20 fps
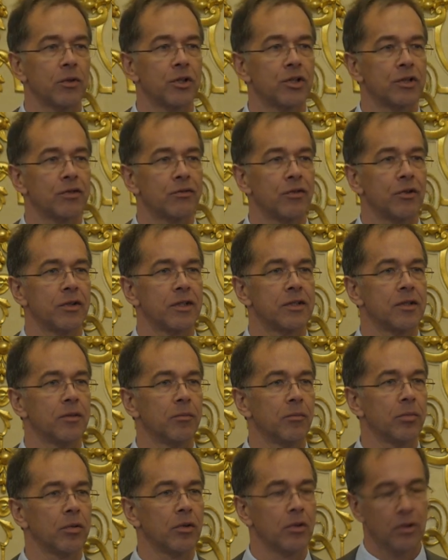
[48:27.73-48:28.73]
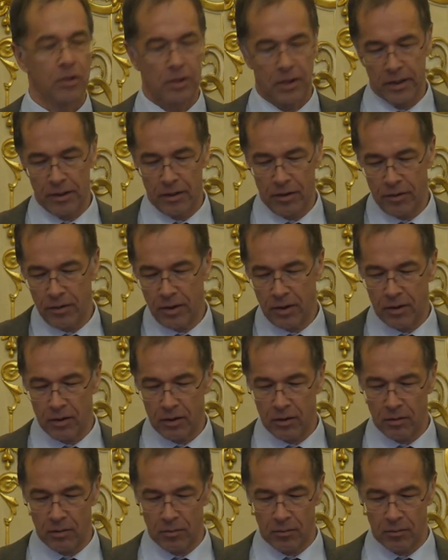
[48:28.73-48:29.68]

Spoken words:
which is very simple and I think